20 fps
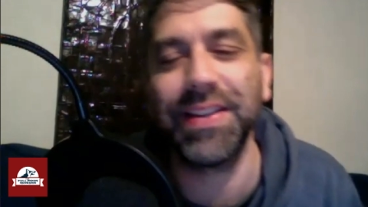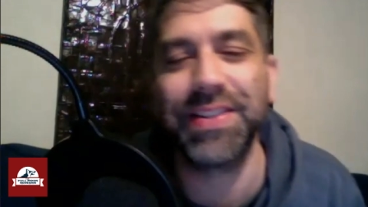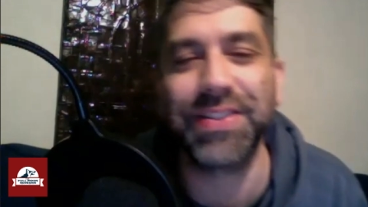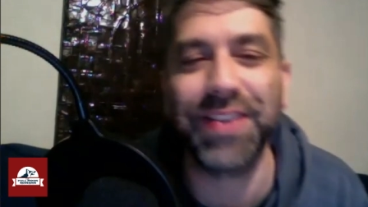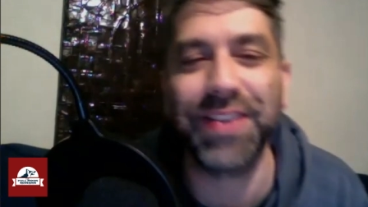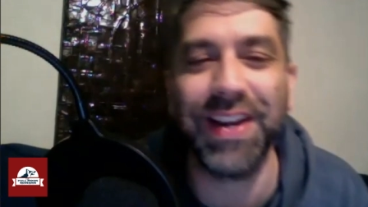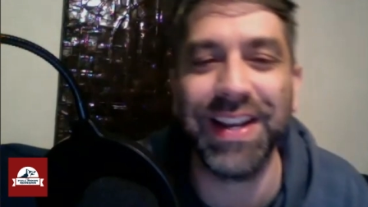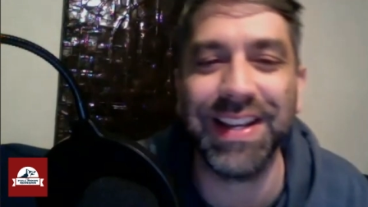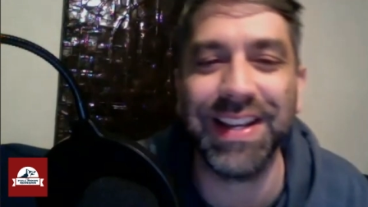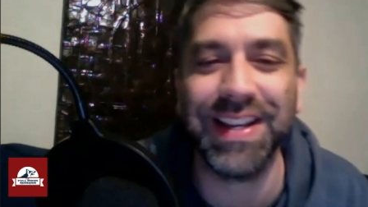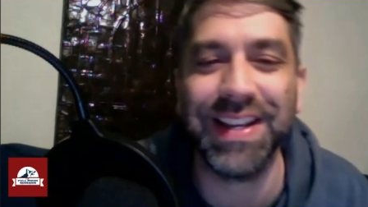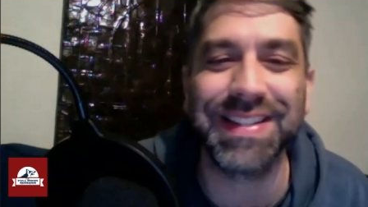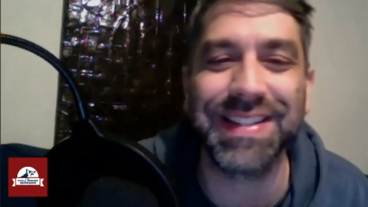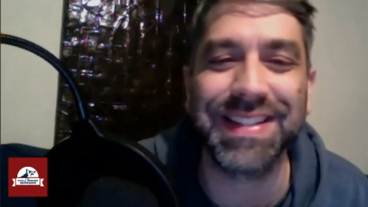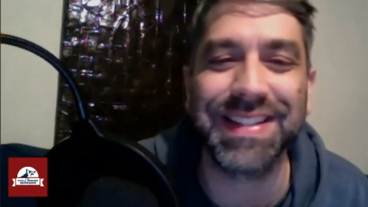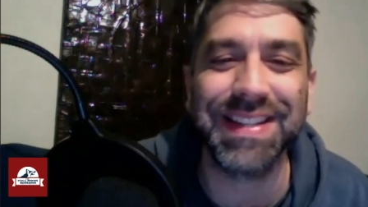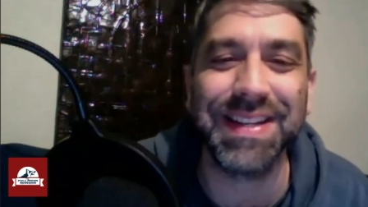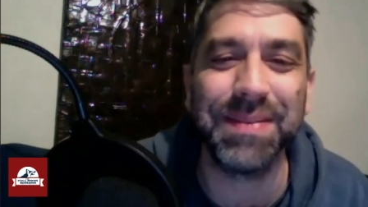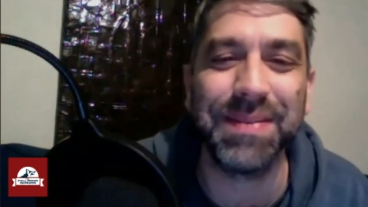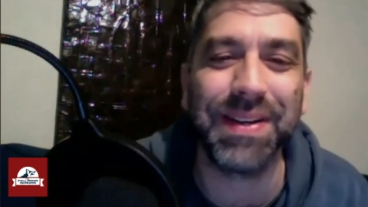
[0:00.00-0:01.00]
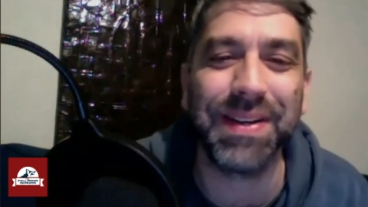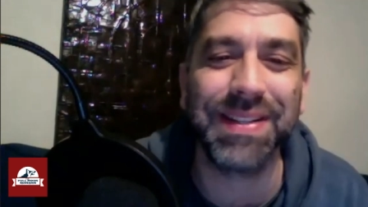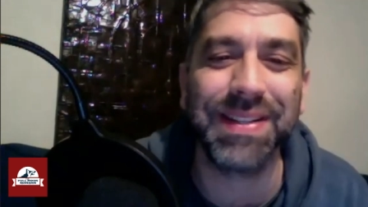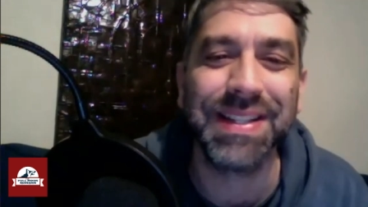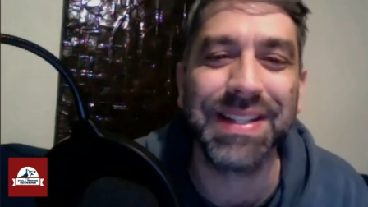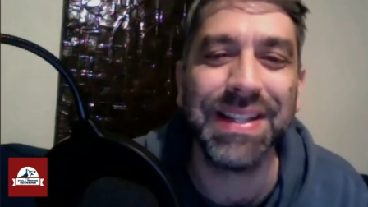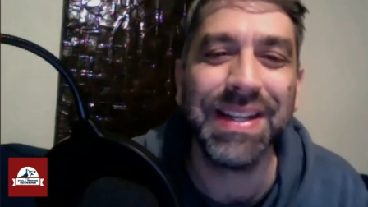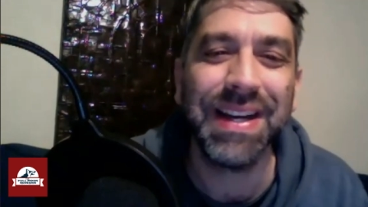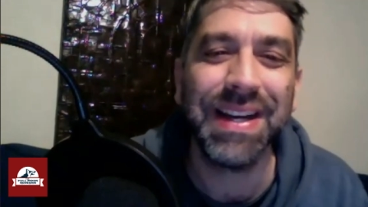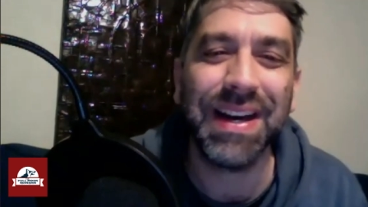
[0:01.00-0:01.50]
Australian
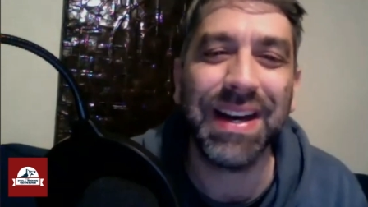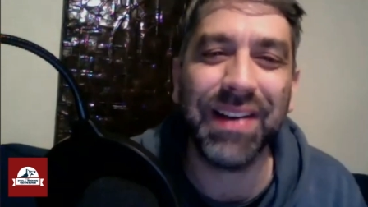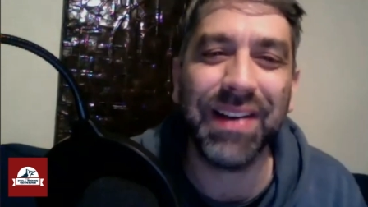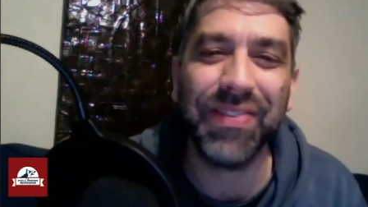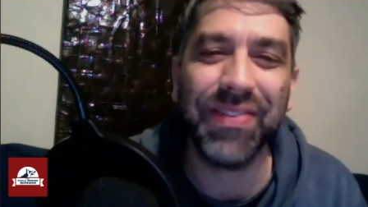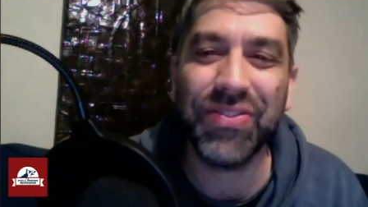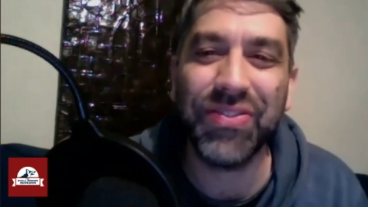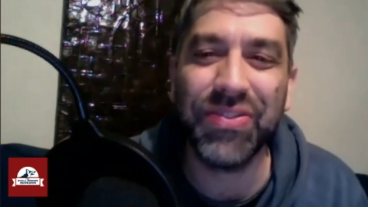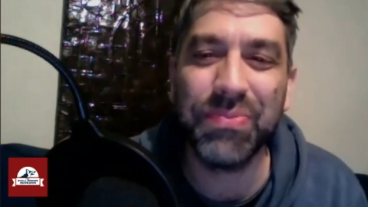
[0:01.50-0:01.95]
cinemas. Uh,